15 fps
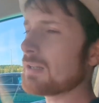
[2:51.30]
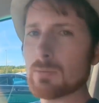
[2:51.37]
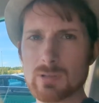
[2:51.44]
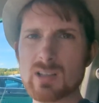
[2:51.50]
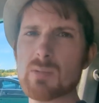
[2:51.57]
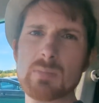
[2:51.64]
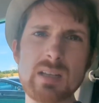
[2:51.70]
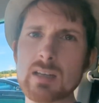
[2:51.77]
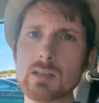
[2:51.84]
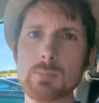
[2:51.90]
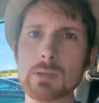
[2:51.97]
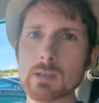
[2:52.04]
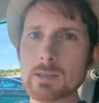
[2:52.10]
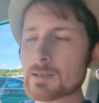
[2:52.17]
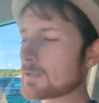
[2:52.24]
it will update the
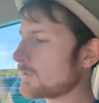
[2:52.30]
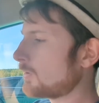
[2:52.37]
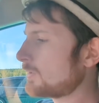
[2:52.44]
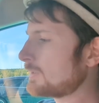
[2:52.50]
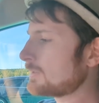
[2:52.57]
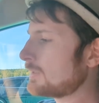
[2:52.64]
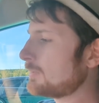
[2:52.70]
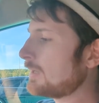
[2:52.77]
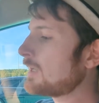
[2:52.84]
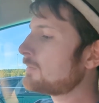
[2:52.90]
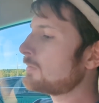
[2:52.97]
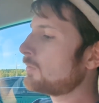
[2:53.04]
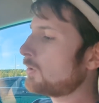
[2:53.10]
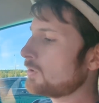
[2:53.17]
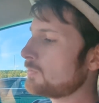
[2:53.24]
billing accordingly. But
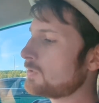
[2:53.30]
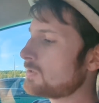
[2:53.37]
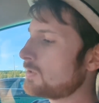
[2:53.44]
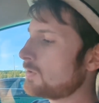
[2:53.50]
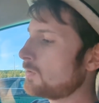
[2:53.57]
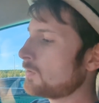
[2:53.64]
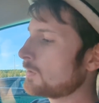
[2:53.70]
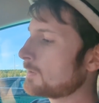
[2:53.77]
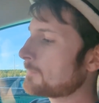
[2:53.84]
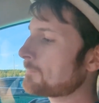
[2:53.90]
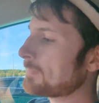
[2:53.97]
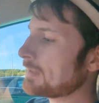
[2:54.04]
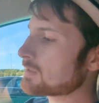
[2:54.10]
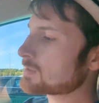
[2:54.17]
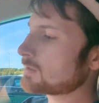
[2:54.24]
anyway, what you would do
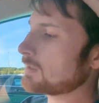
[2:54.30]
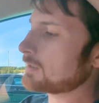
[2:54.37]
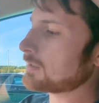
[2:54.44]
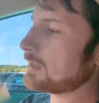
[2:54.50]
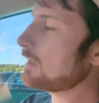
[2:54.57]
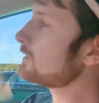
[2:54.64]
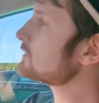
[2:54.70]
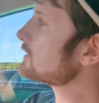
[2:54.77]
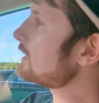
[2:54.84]
is click end